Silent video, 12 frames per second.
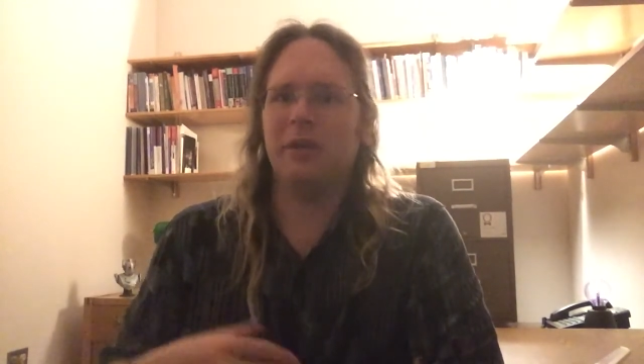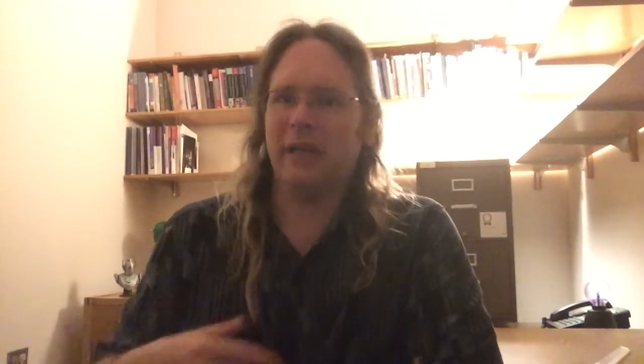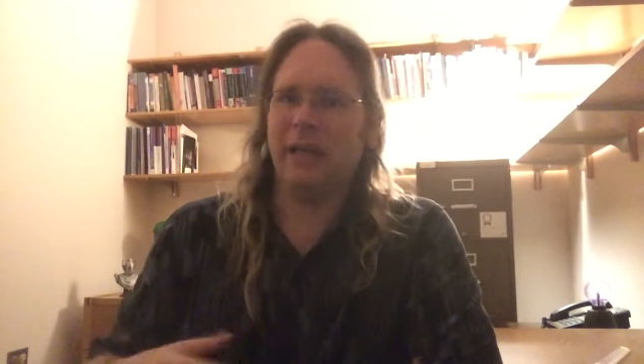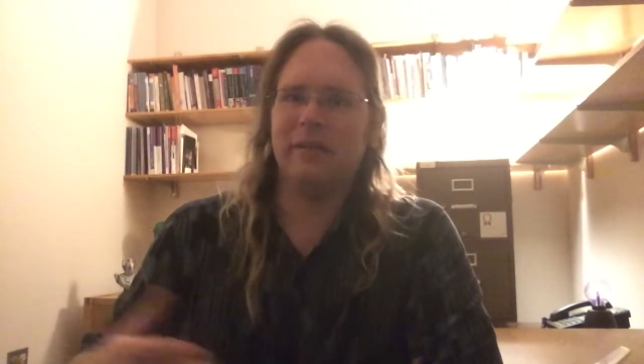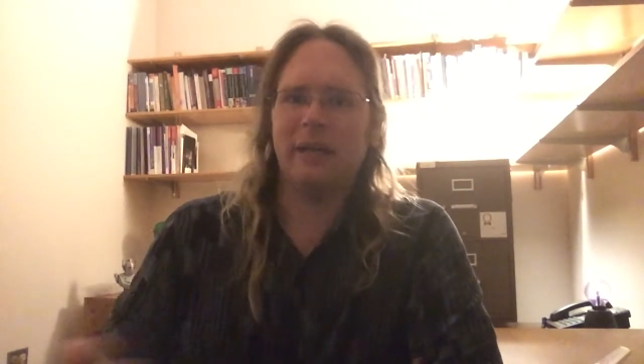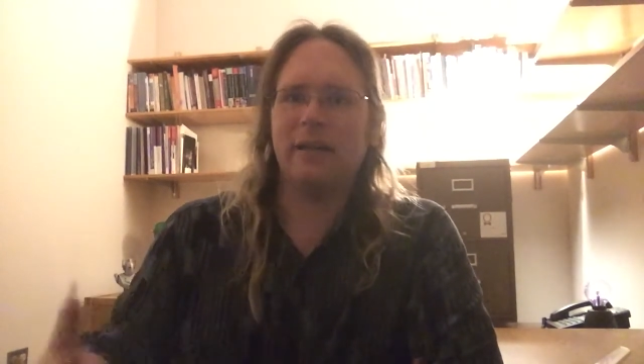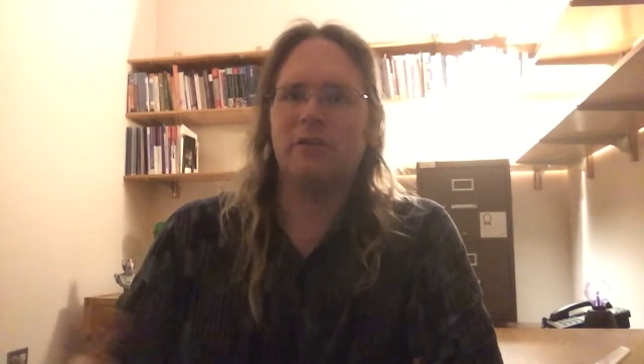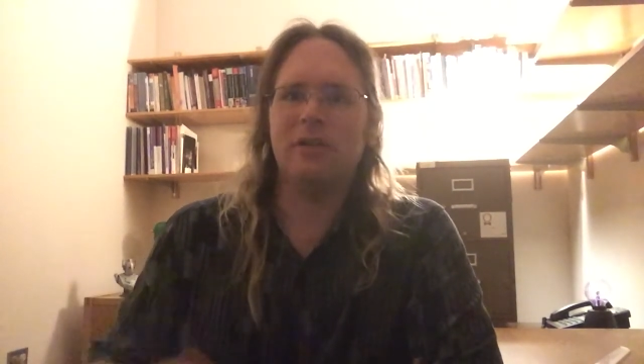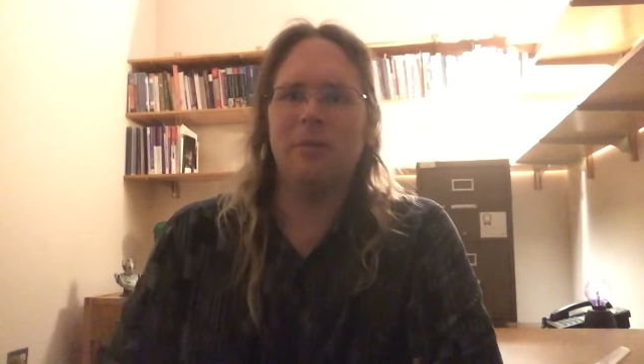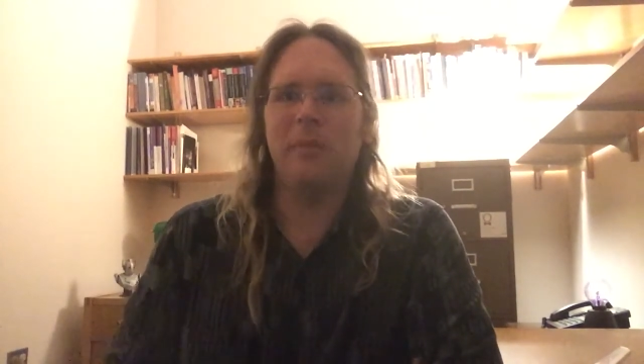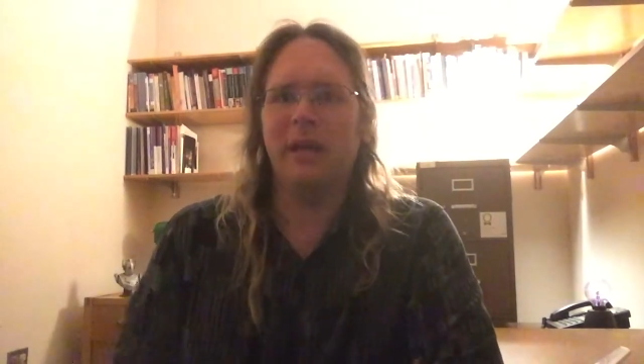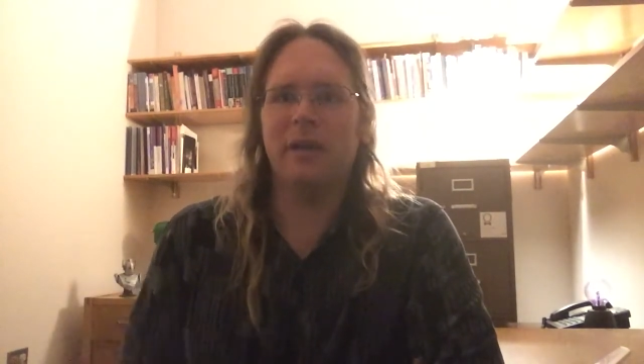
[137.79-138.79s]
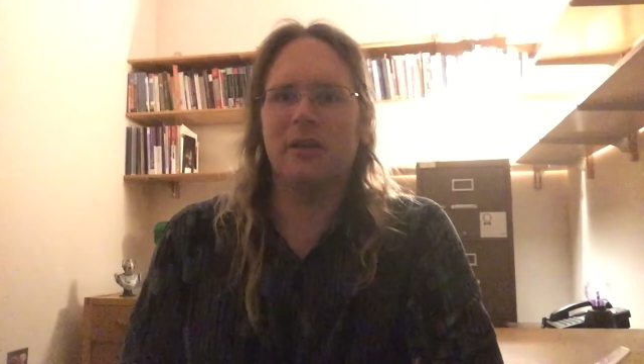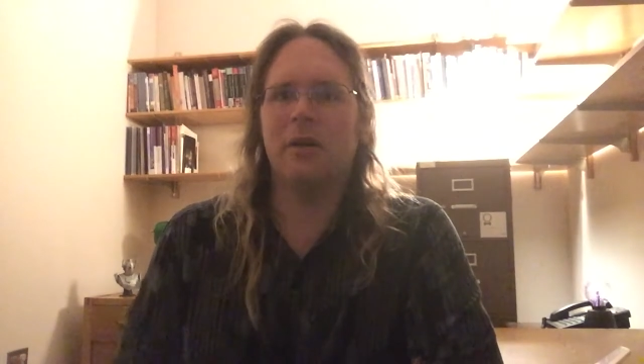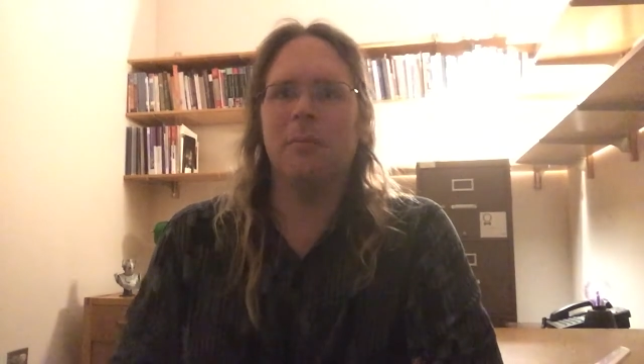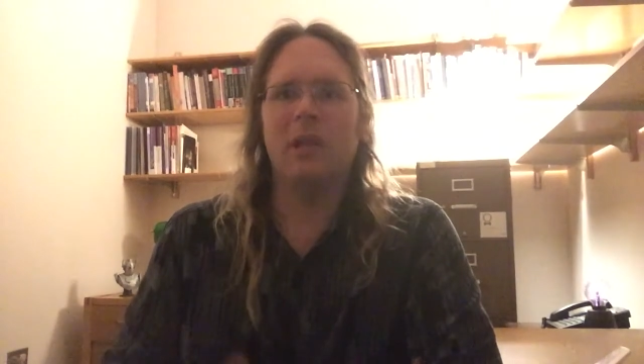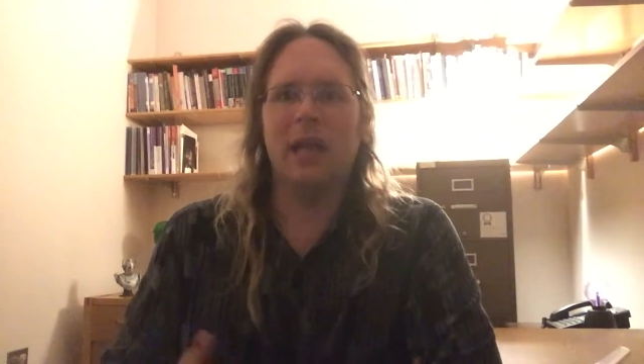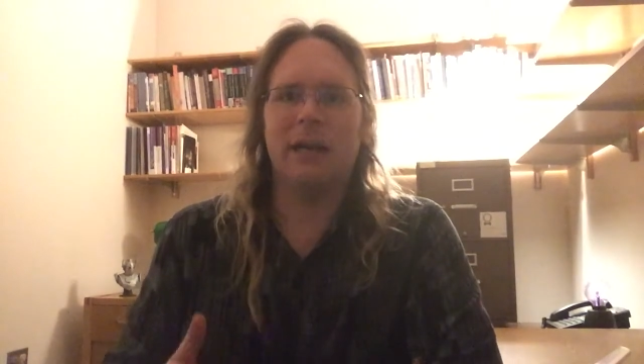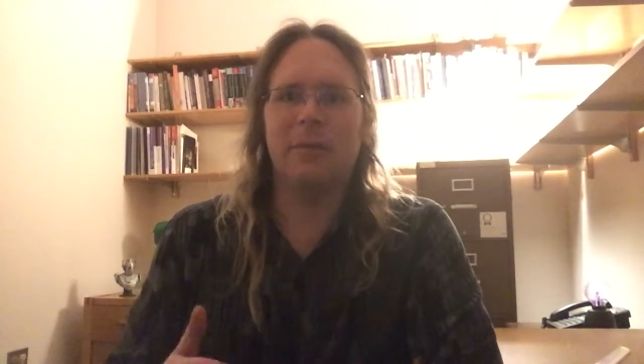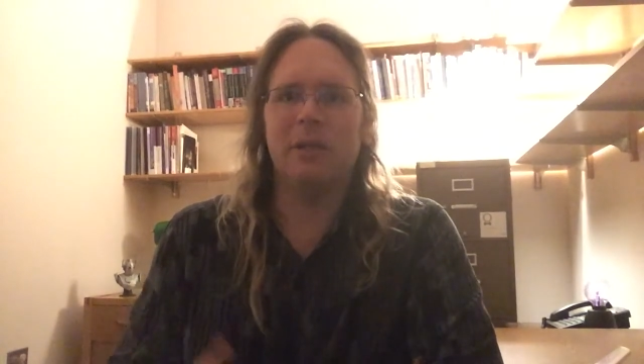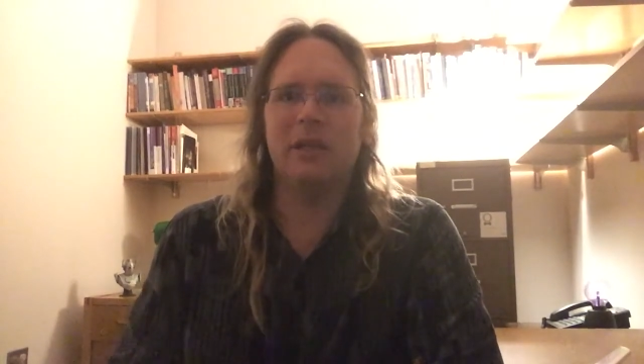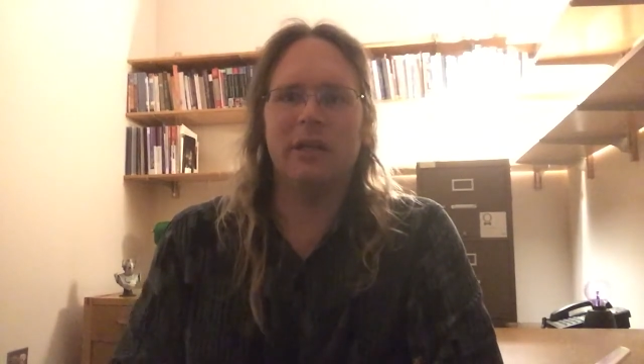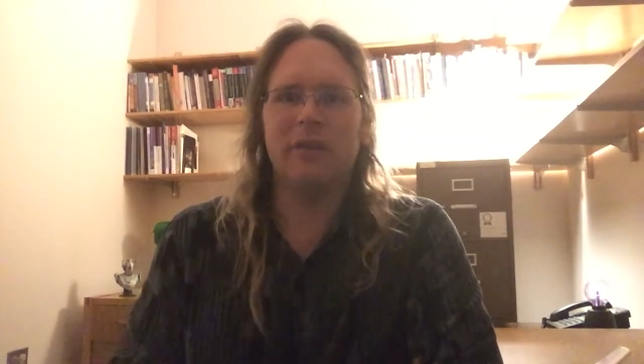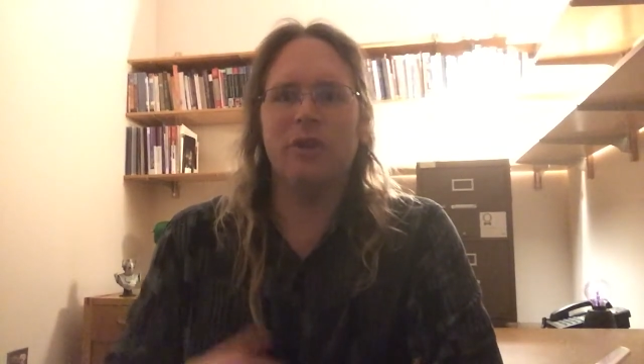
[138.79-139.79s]
can't actually make a black
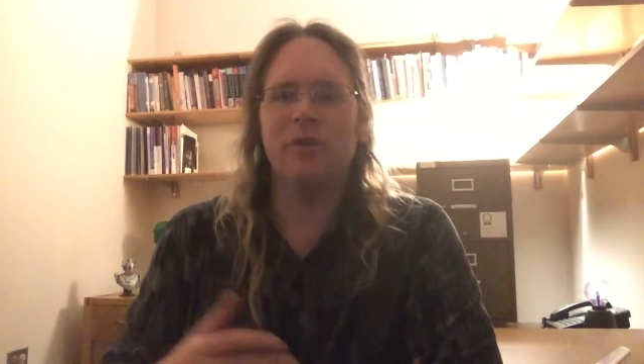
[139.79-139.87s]
blade.